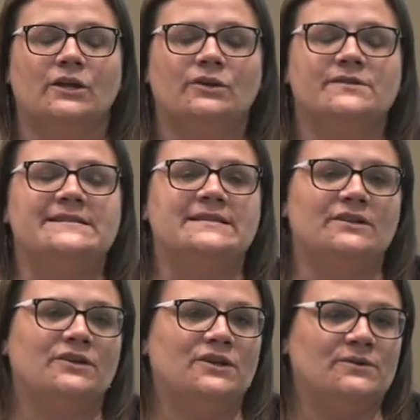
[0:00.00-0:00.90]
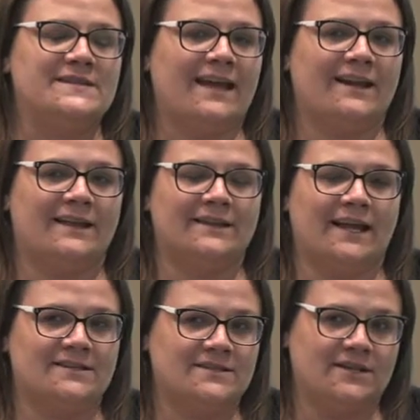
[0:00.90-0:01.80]
You'll still use that
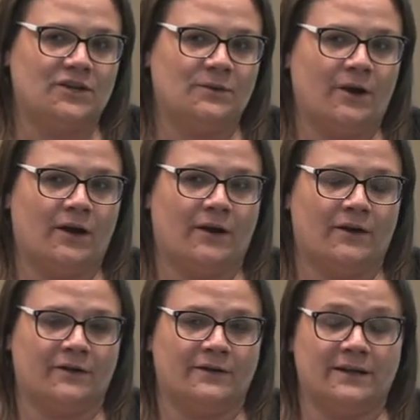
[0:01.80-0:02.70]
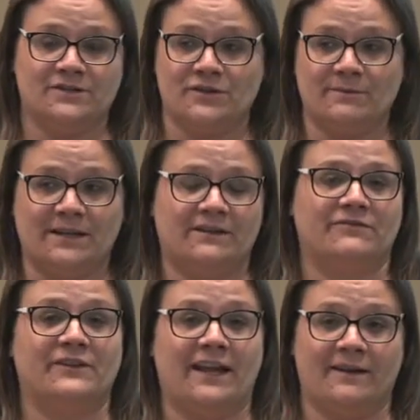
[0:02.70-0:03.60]
unless you are extremely
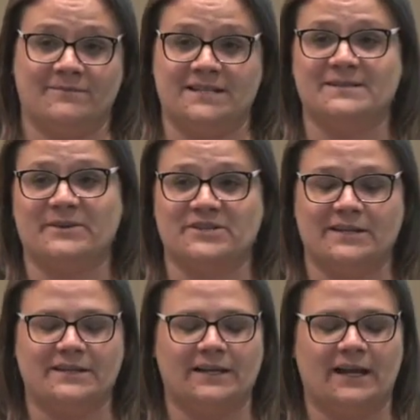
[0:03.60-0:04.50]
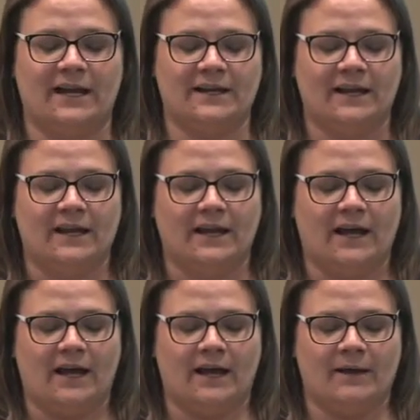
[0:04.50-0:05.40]
inflamed, especially in the gut,
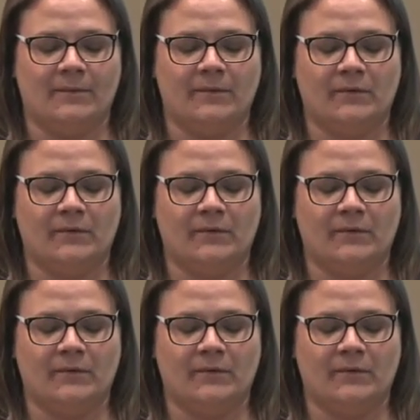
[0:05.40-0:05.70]
um,